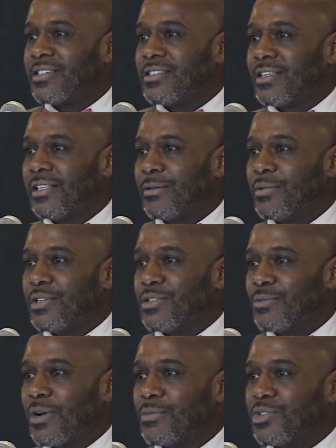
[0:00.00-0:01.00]
as deliberate
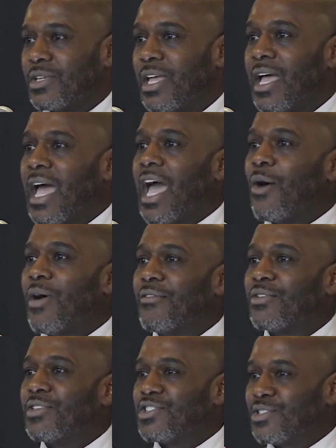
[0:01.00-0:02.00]
disruption.
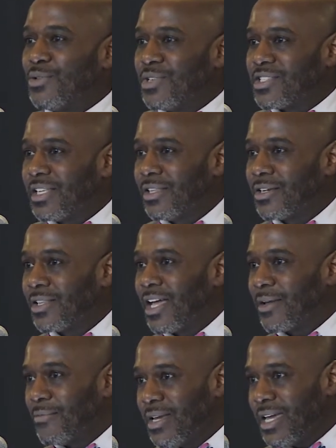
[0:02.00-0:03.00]
However, the students that look
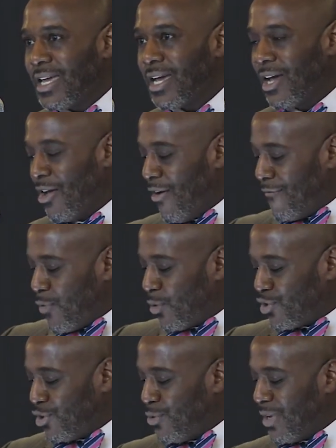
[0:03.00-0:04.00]
like me for
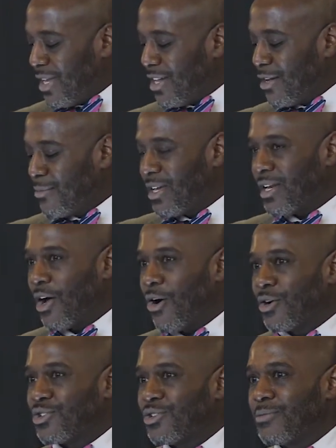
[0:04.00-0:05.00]
chewing gum get
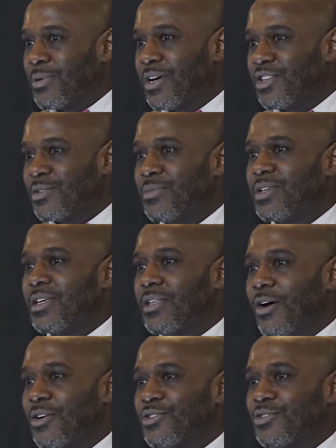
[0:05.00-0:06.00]
harsher punishment and
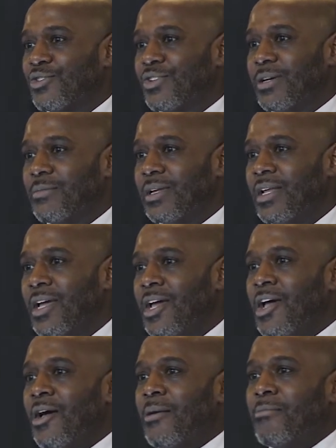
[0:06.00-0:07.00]
harsher treatment.
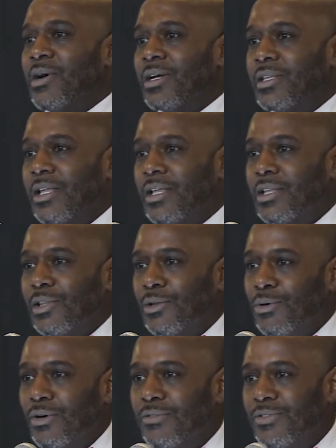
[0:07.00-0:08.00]
But
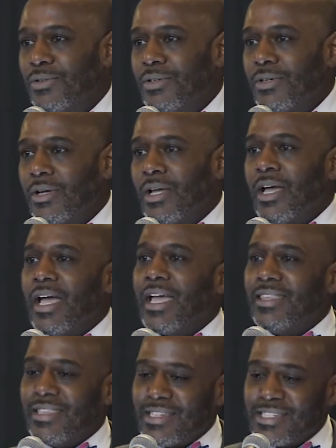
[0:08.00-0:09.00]
Louisville
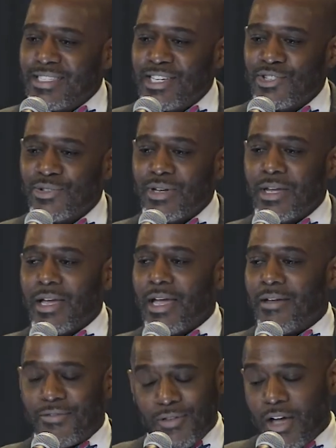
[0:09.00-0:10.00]
and this district,
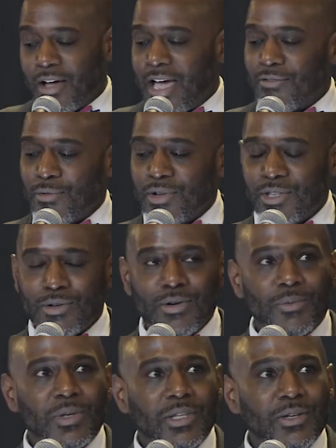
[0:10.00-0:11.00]
if y'all haven't went through
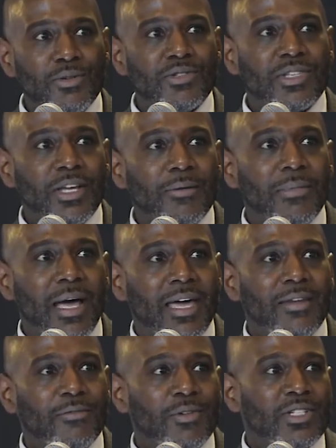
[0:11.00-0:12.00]
it, would lose their
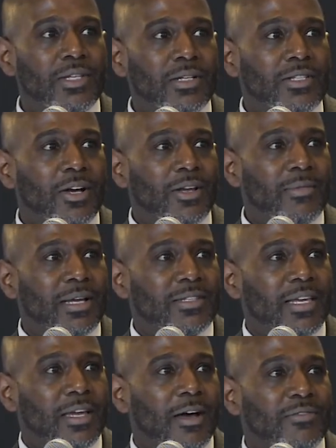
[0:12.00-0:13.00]
mind if we start talking about
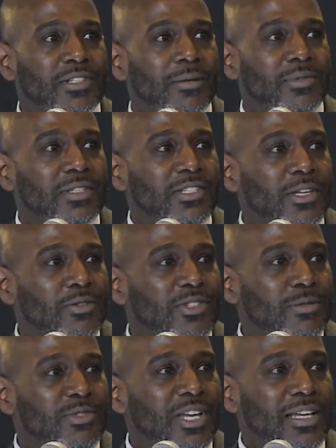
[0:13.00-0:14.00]
take off something so
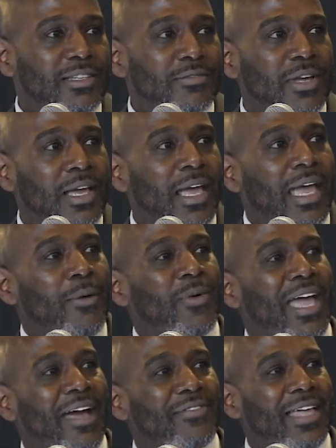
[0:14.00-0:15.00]
subjective. And
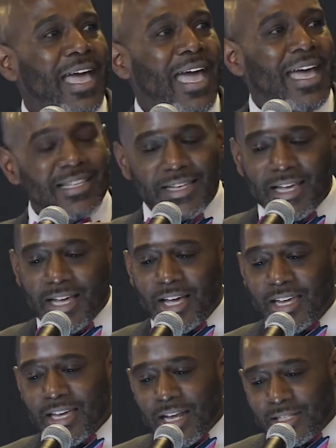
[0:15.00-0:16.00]
we have to ask,
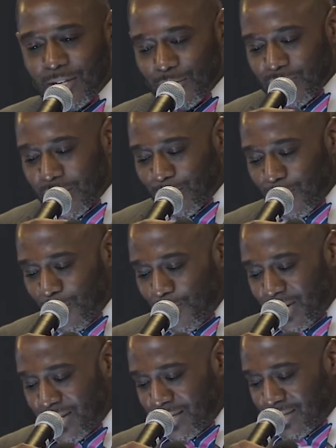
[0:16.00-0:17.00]
again, I told y'all the word
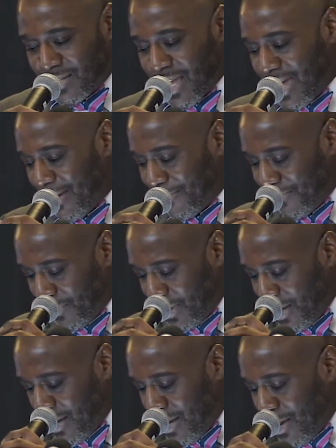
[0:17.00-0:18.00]
we need to say.
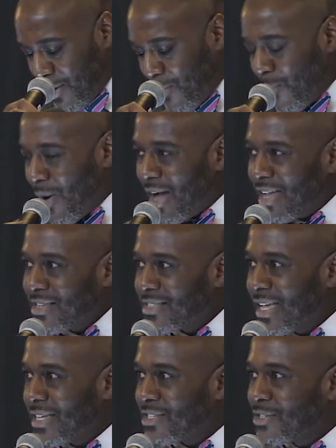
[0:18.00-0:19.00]
Why is
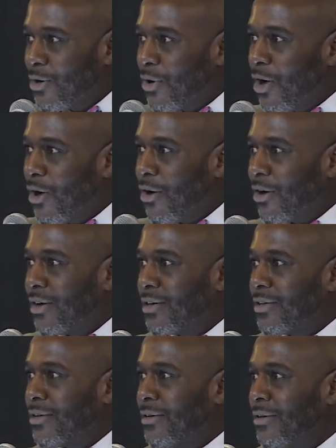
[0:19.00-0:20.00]
that so
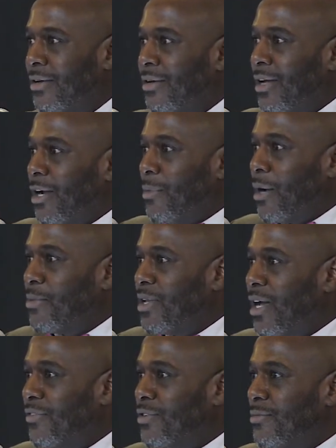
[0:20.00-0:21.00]
hard? Everybody
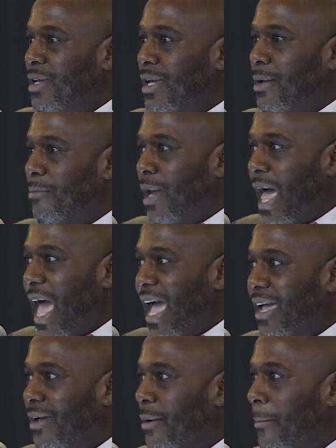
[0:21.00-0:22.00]
repeat after me.
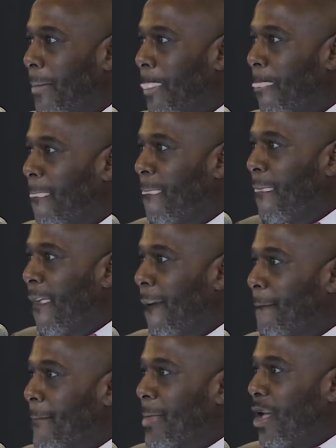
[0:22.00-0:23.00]
Black.
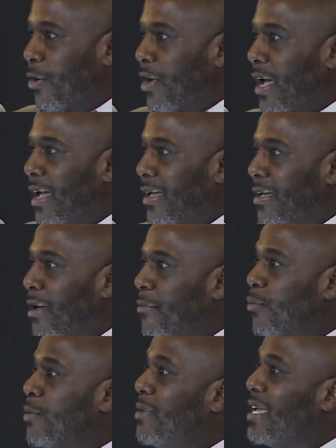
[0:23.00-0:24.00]
Okay.
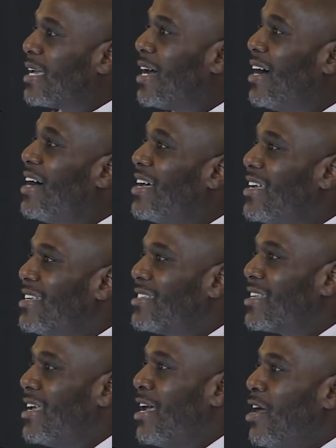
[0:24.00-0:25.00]

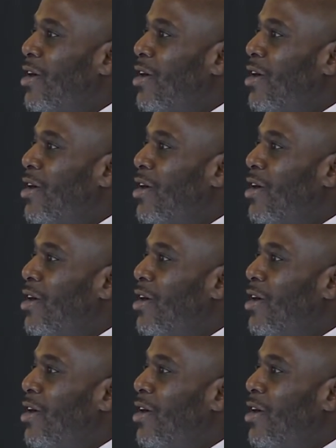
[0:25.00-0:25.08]
Because